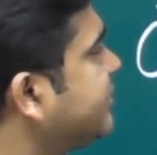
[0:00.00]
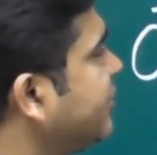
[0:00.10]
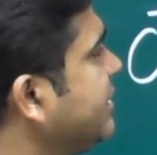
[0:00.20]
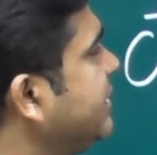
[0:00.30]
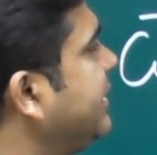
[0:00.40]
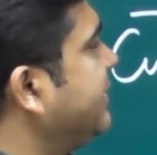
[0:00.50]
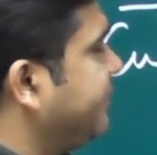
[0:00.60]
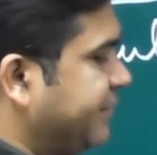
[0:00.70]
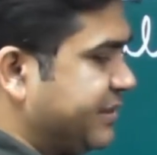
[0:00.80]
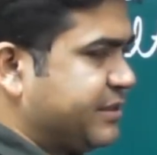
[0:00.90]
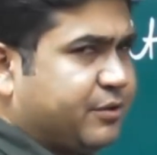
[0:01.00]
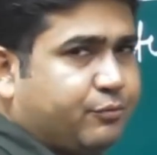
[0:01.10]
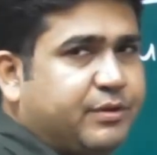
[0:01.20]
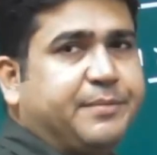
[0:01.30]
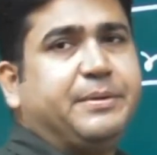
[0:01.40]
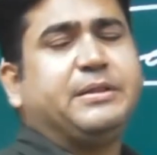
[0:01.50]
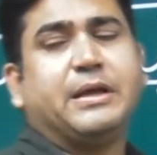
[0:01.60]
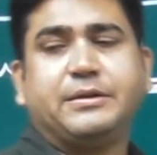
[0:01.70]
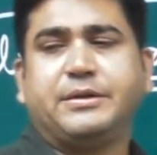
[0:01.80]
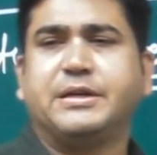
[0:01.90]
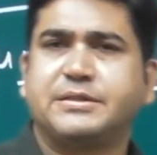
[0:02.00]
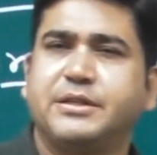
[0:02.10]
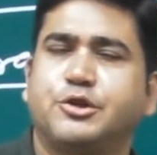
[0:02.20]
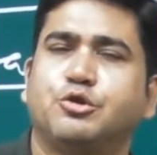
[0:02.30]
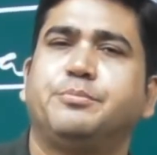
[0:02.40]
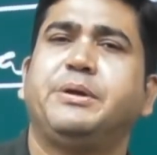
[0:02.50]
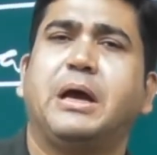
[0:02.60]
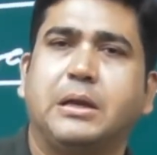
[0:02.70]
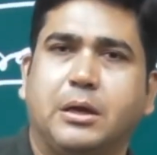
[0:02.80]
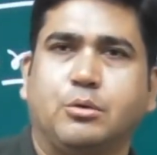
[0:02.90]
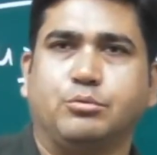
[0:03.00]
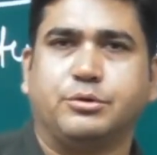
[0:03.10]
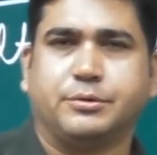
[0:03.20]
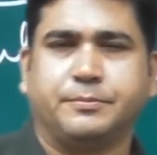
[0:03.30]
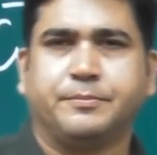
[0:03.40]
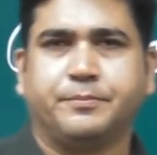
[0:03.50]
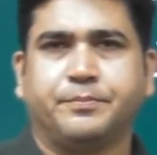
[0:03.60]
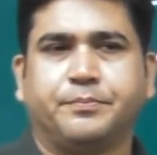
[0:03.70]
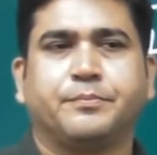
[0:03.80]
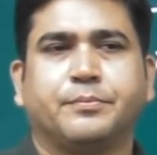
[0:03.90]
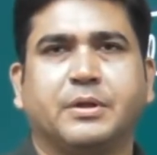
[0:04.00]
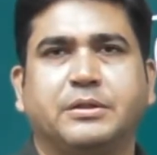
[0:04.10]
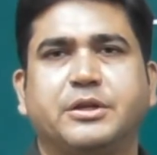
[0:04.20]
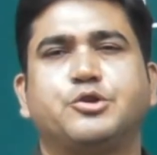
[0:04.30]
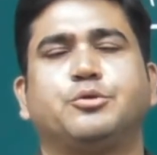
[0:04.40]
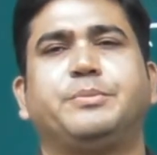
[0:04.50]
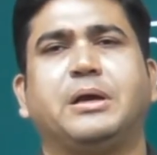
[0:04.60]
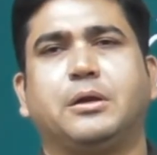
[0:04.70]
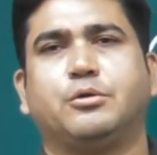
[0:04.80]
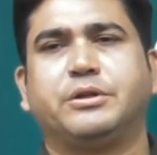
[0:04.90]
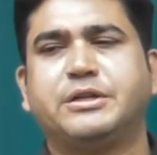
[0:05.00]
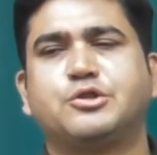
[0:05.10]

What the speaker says: relativists will be that yes, they should be allowed. They should be allowed. There is no